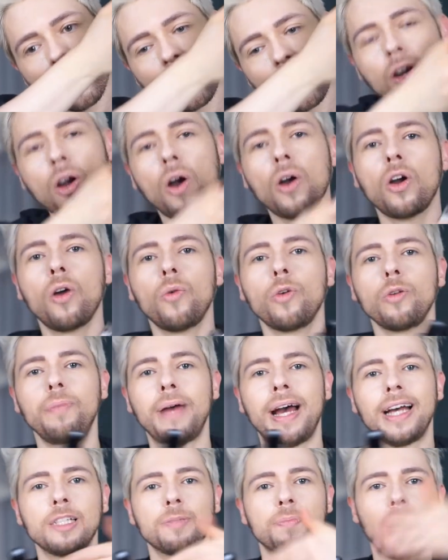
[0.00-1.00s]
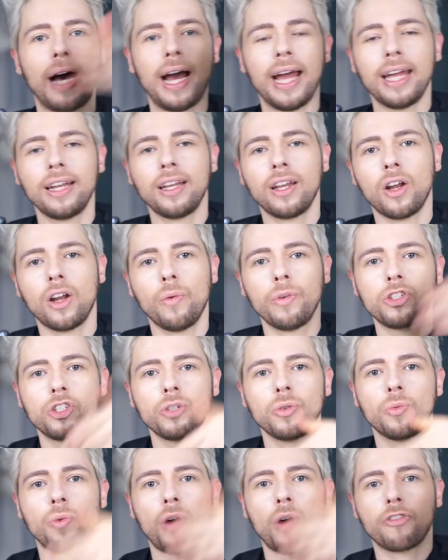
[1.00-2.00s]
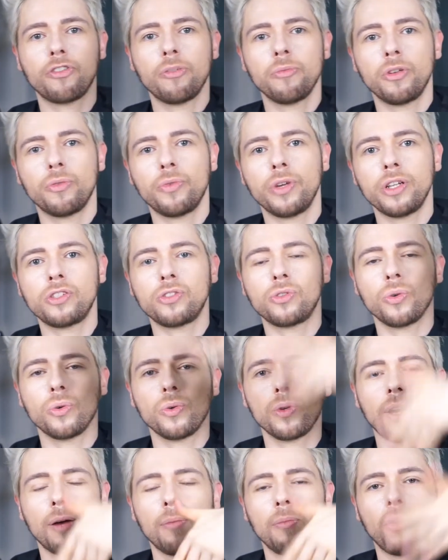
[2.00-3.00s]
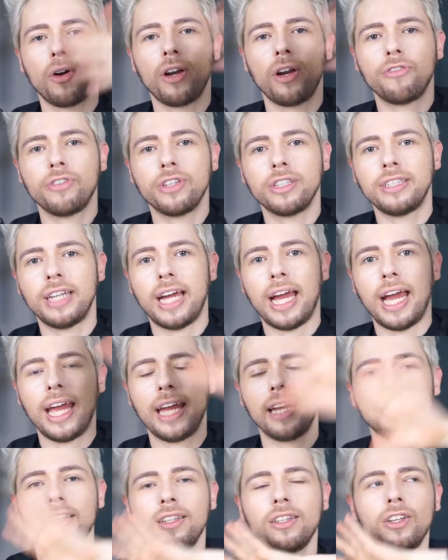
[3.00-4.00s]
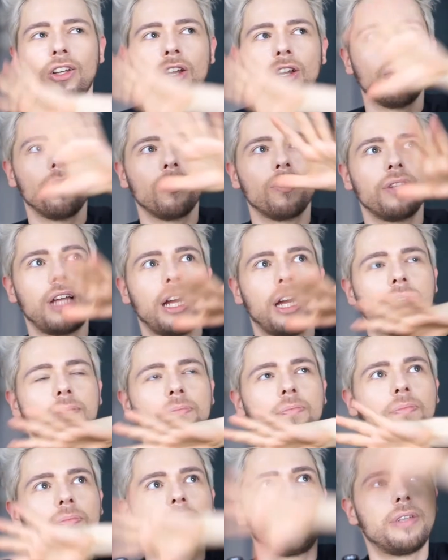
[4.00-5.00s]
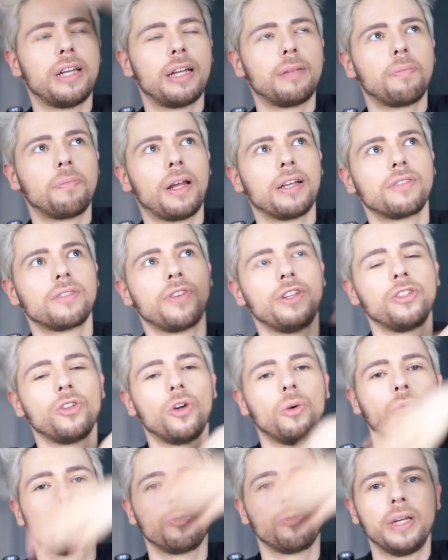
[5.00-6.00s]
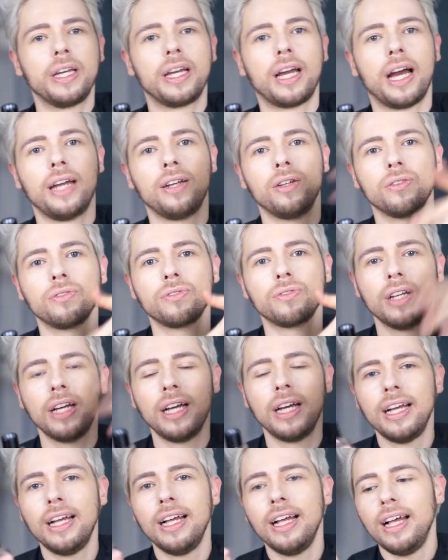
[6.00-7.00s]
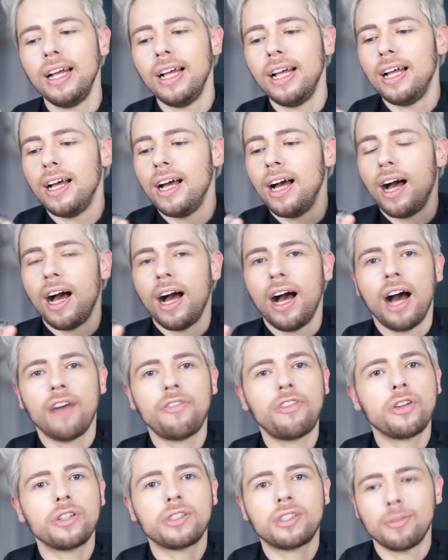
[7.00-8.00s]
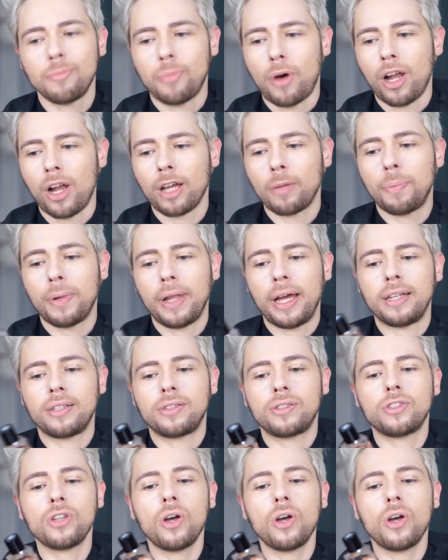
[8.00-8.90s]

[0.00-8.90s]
Coco would pass by it, you know, when she would walk from the Ritz to Rue Cambon every day, and you know that that Place Vendôme would be kind of a very symbolic place.